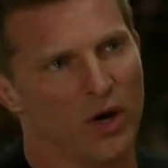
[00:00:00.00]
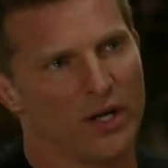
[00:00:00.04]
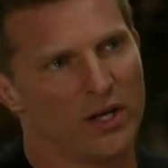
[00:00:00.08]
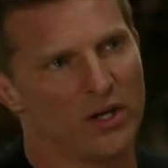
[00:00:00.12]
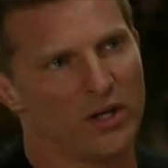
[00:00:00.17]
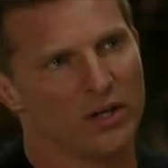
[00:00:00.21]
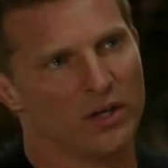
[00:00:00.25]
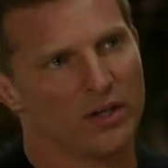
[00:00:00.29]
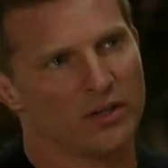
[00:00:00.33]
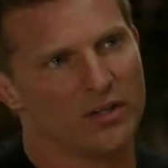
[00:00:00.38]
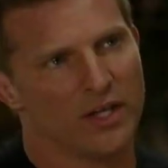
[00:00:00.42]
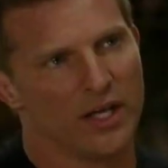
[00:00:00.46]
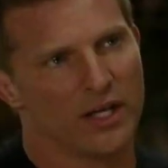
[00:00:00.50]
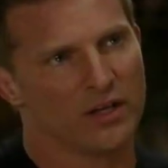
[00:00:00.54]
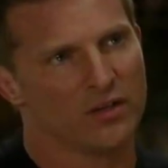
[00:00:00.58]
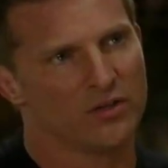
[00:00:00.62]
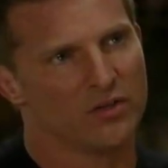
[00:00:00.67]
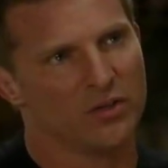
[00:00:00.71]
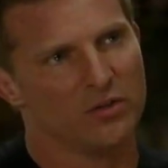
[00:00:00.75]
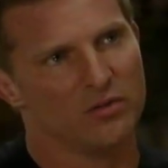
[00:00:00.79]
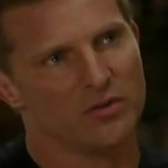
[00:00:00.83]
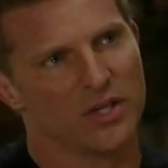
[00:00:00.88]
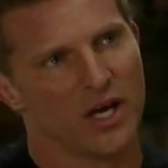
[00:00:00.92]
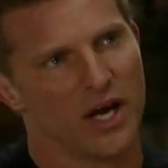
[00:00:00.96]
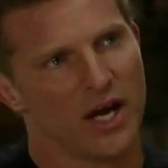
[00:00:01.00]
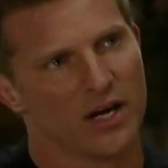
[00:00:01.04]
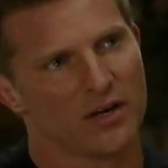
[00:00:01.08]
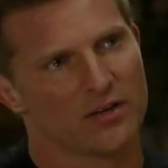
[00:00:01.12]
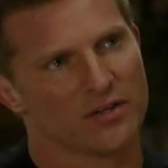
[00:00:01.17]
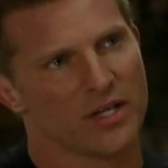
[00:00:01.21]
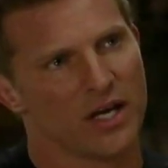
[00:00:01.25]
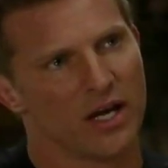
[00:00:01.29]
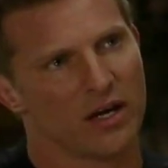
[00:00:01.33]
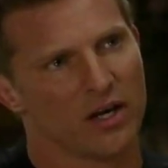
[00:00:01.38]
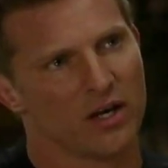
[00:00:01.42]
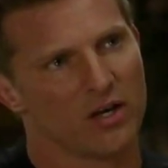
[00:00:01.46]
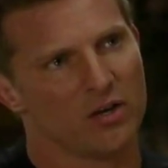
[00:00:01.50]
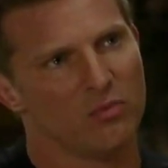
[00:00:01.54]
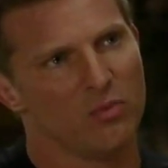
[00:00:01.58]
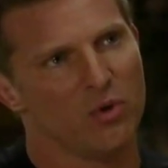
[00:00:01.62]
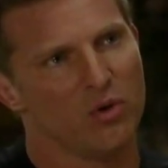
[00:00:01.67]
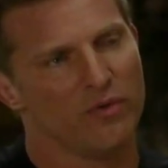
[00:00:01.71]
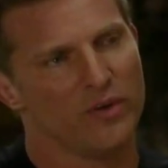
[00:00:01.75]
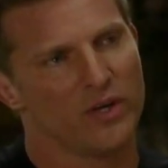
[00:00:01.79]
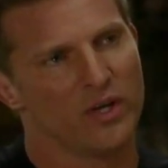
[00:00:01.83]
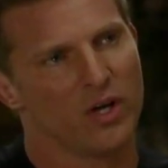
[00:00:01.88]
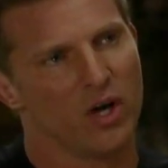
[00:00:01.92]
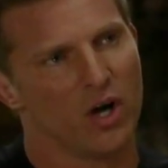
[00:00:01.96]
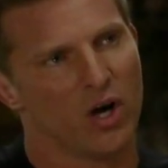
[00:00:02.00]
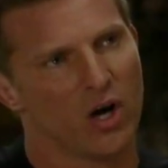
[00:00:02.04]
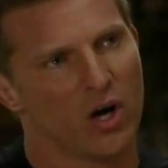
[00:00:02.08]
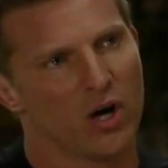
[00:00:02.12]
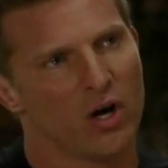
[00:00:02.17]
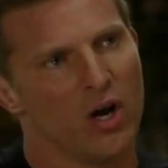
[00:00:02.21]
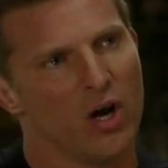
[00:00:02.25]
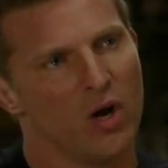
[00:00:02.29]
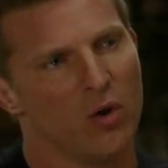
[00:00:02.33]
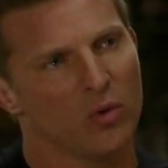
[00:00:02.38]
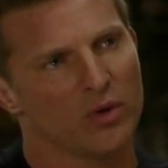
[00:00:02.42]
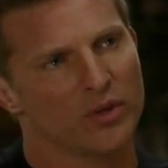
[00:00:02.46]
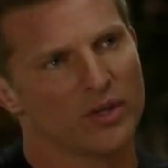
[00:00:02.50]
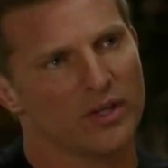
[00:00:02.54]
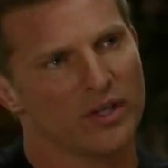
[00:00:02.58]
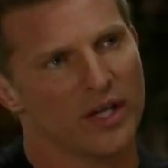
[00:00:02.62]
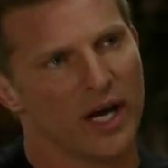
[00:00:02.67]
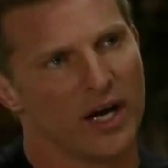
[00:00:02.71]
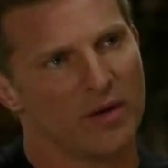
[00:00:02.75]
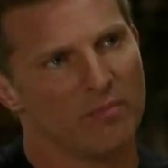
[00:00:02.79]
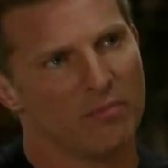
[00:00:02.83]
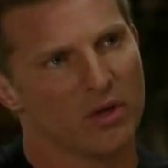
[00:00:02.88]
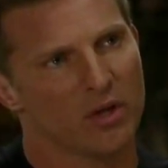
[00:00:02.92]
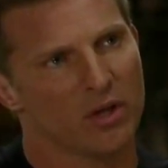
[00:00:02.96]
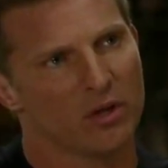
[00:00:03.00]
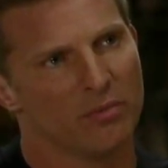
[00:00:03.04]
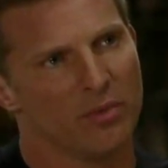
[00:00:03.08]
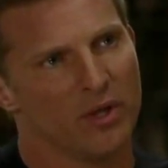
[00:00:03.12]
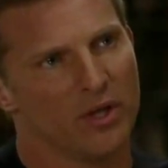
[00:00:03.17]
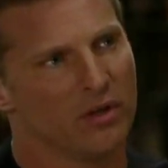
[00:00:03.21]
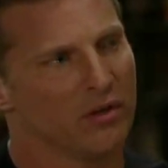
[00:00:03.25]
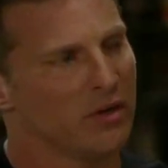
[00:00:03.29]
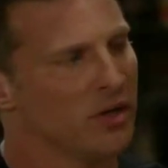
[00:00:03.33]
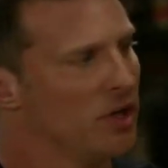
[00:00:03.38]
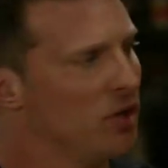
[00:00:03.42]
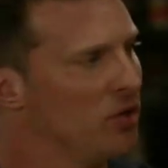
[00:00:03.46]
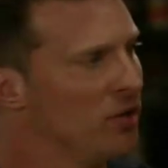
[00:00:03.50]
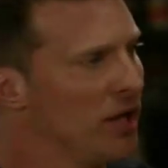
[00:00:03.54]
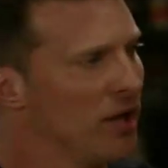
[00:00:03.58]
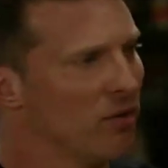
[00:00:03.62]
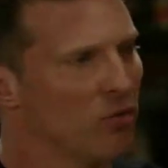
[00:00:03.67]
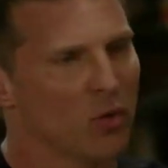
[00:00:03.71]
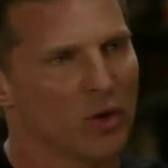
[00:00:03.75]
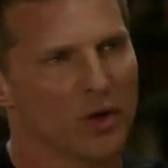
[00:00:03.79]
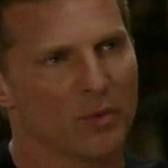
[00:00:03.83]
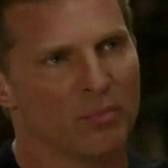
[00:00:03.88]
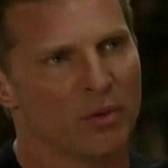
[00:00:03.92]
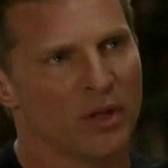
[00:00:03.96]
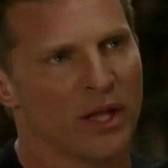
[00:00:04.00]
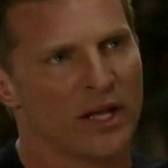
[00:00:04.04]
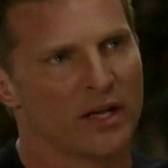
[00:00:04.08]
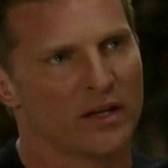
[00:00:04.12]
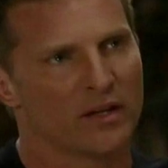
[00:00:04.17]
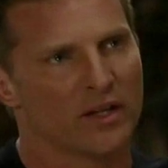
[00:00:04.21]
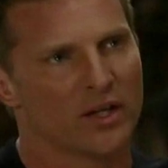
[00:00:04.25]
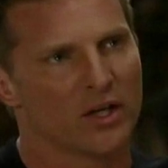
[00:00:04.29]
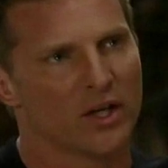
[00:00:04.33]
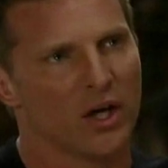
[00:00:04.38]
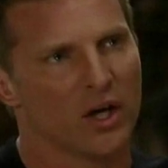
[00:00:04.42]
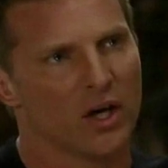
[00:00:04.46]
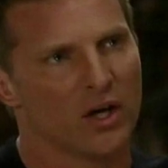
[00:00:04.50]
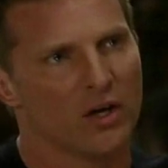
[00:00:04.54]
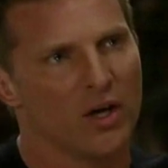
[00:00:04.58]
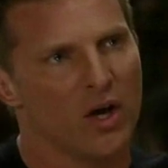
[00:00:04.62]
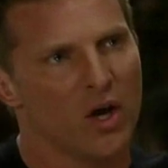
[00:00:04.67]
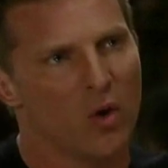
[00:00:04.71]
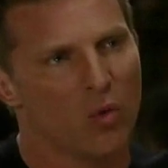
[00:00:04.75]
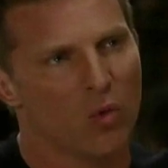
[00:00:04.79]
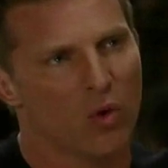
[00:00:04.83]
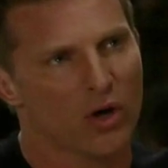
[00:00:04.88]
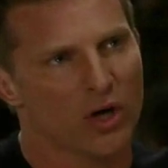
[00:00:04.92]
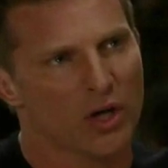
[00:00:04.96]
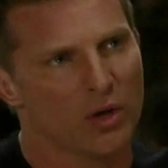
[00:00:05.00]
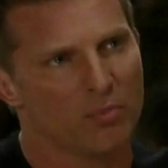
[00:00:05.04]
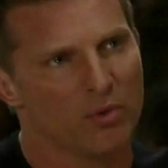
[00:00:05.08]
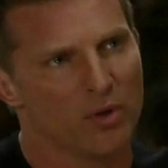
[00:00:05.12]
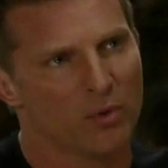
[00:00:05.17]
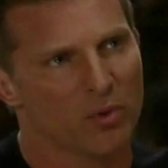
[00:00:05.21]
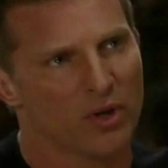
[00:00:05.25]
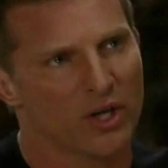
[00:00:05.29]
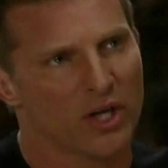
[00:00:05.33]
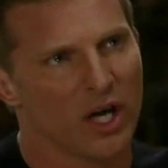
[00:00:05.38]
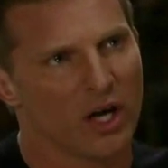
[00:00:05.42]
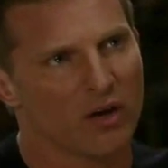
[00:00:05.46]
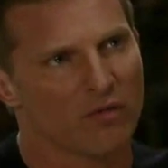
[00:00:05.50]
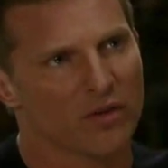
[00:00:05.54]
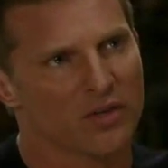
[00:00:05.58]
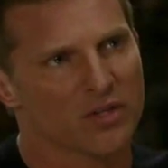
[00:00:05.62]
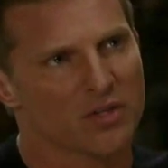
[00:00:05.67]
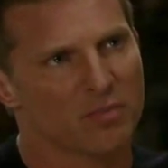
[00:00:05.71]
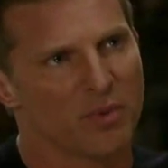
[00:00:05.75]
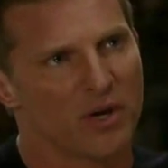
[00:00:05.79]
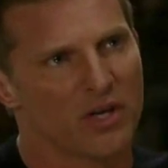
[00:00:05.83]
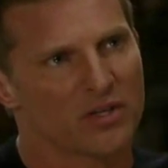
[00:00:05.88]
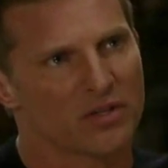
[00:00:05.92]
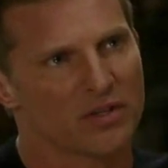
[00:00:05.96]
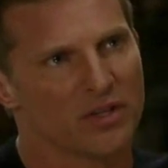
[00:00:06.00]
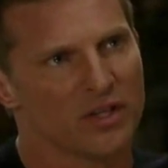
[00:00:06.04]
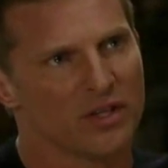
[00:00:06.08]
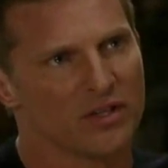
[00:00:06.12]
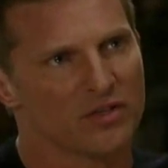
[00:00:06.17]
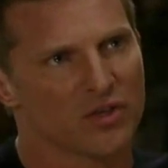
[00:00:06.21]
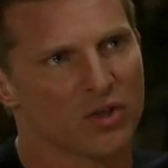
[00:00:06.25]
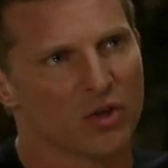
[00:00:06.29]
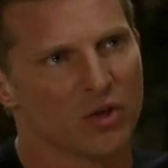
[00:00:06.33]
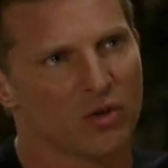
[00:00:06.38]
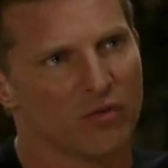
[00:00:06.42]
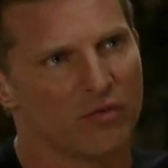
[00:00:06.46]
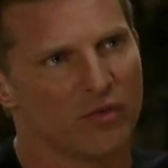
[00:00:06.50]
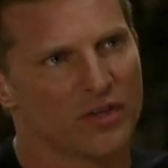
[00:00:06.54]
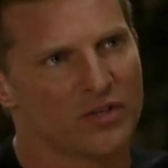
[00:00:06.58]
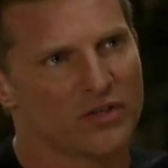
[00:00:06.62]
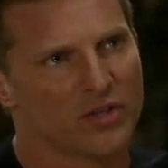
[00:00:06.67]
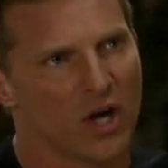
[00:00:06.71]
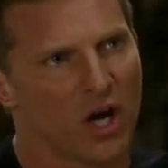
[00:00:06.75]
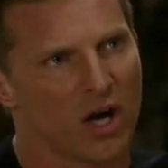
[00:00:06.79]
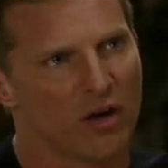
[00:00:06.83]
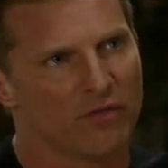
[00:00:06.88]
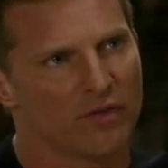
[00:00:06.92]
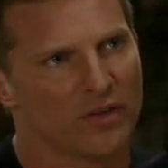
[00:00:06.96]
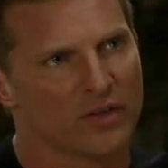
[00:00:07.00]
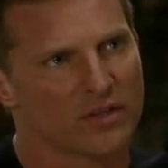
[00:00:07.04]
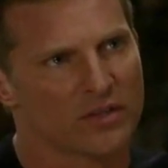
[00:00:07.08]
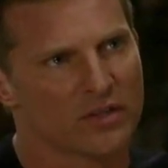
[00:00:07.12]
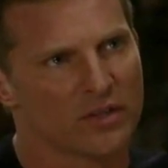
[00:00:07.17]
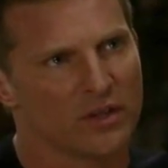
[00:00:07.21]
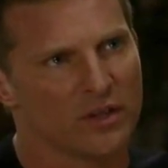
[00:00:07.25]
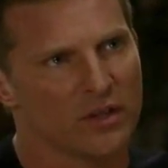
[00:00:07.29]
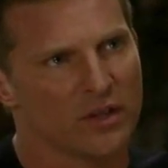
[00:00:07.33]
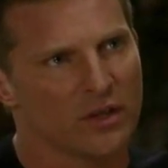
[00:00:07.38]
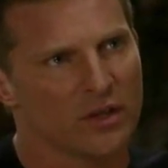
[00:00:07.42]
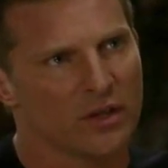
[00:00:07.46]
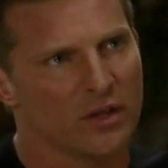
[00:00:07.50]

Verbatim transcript: way he could have taken two tires out on a moving car with a 9 millimeter, and you never would have planted the gun where it could be recovered, especially in his girlfriend's office.